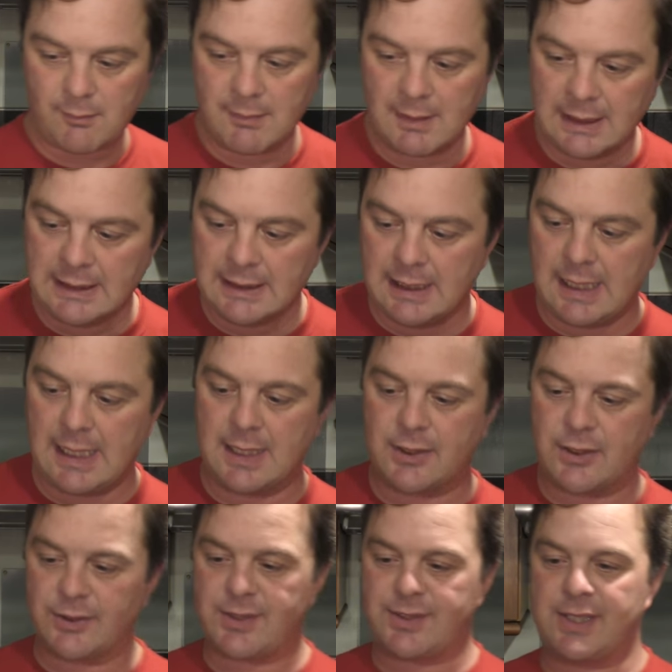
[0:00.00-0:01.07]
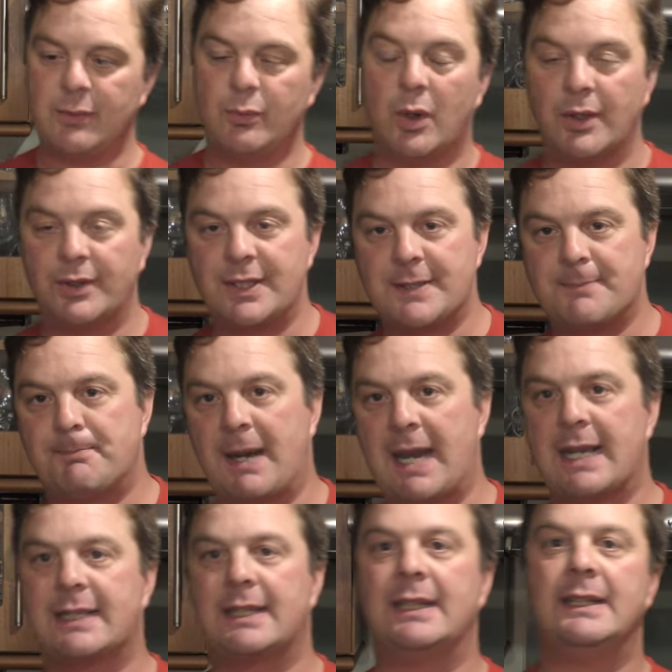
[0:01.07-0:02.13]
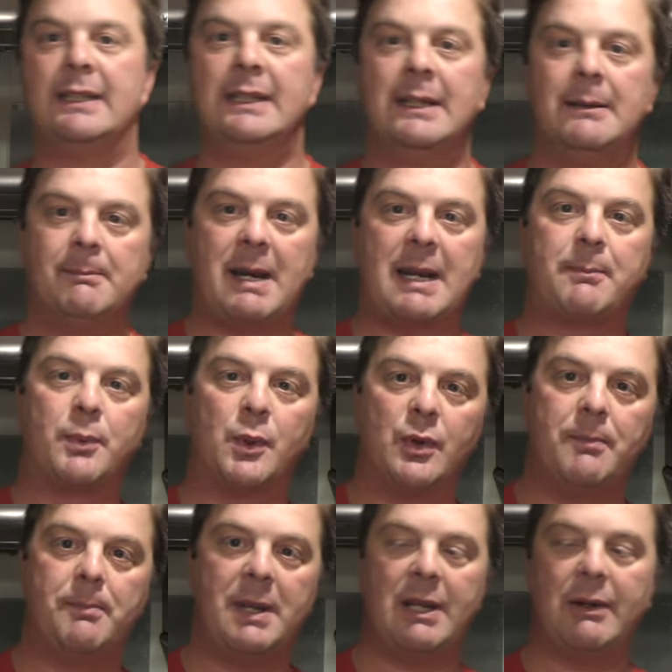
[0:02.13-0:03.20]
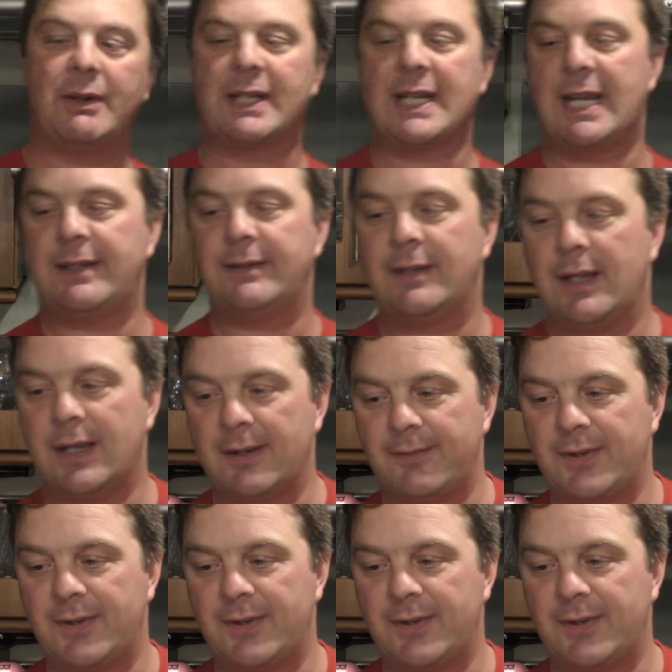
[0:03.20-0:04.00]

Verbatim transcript: Good to see Watney's back brewing beer again.